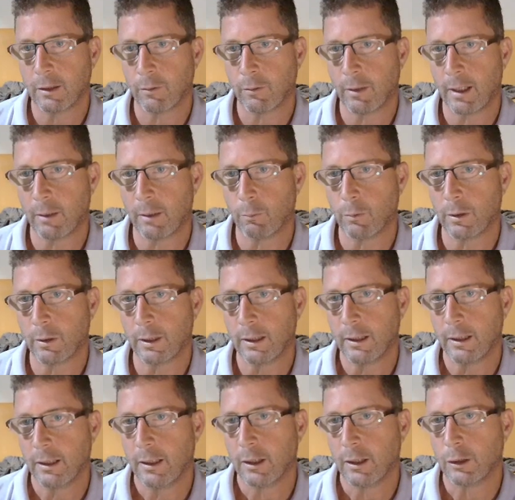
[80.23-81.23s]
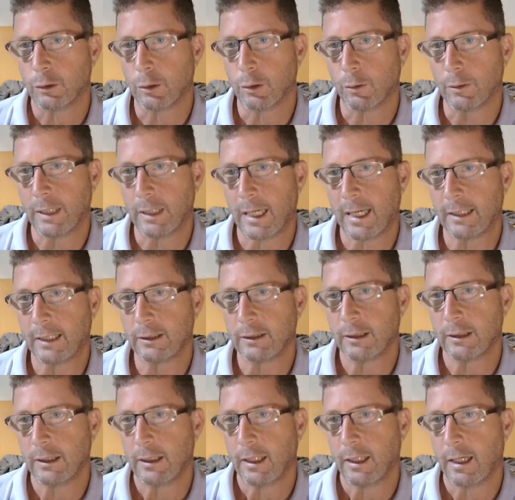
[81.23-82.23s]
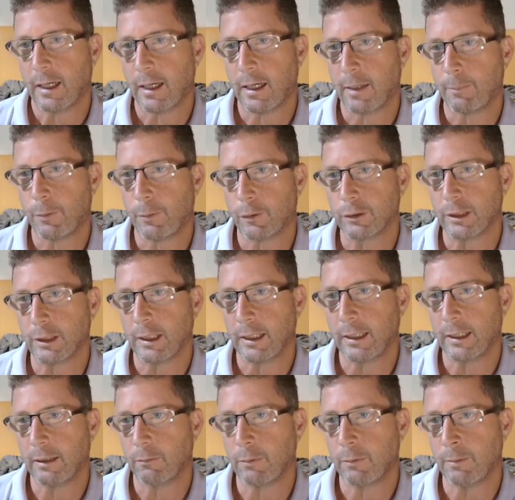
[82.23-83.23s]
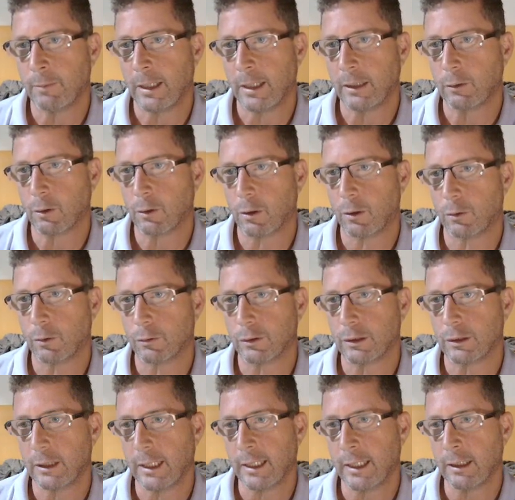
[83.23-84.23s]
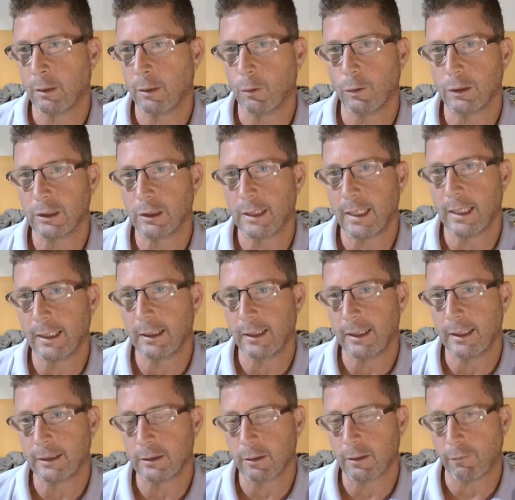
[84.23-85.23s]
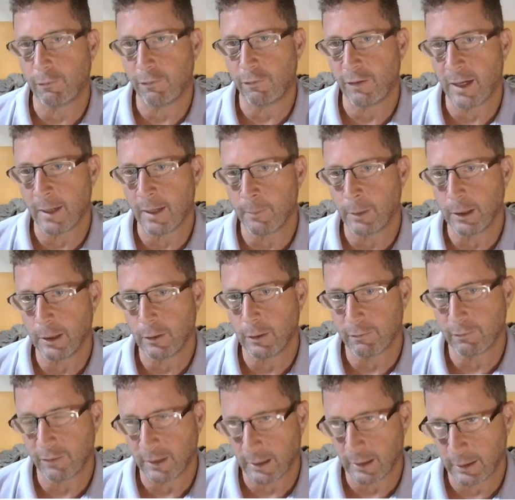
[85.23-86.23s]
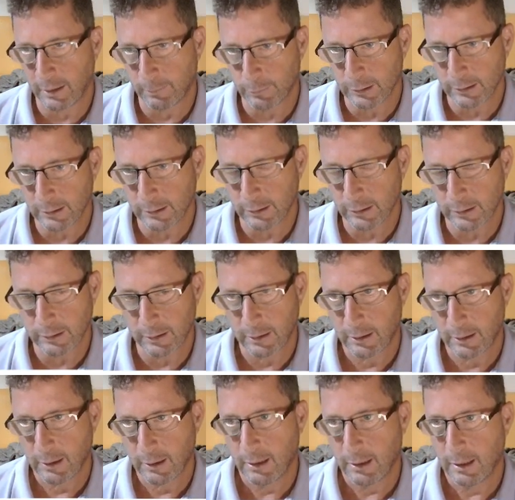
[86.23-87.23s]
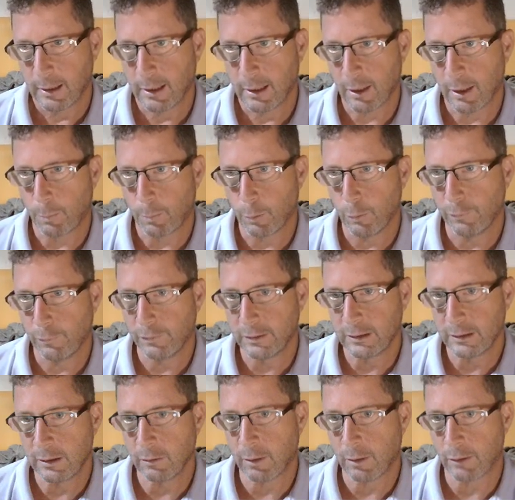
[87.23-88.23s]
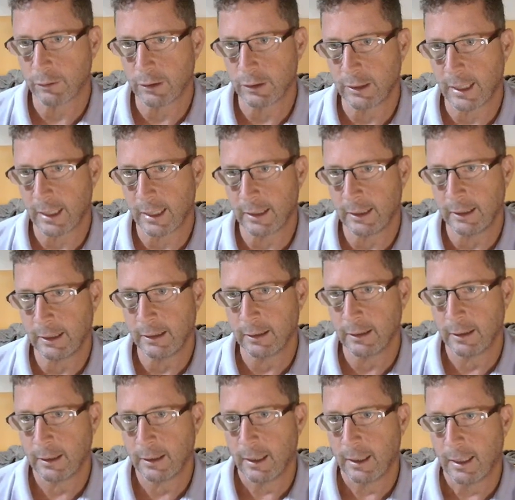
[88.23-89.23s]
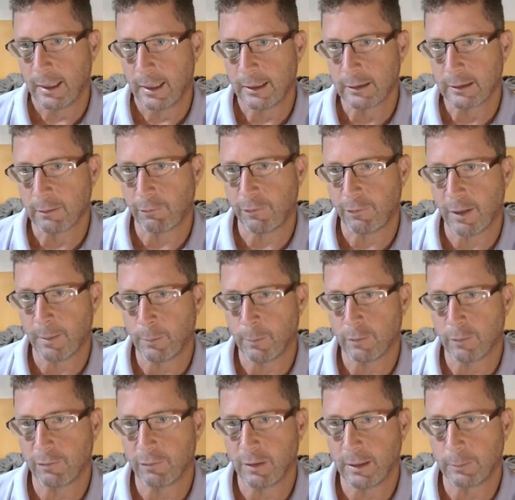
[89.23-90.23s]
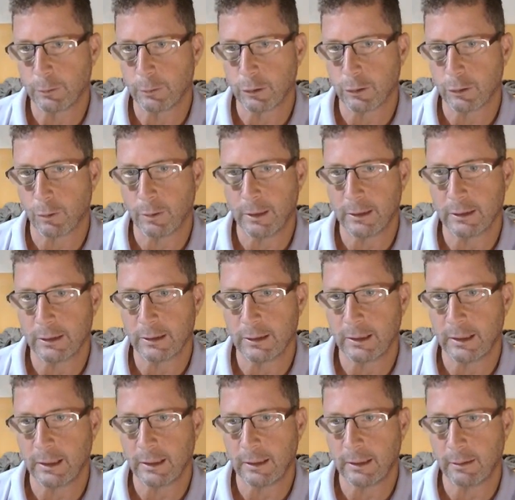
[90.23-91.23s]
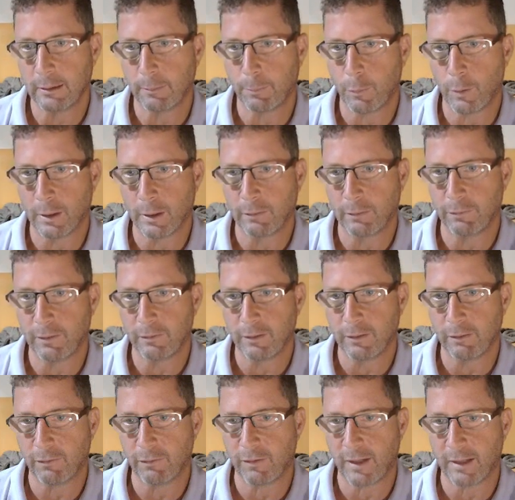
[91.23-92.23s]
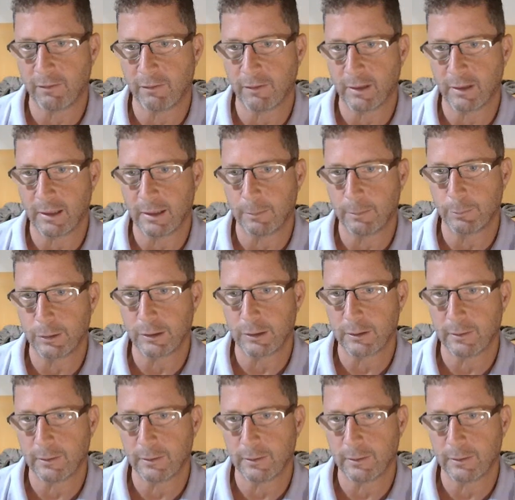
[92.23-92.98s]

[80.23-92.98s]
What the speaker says: r, were, so that Poncelet remained closed. And it looks like it's a family of ellipses. Now proof is still outstanding. It's a family of ellipses. So here's the 0.55 ellipse.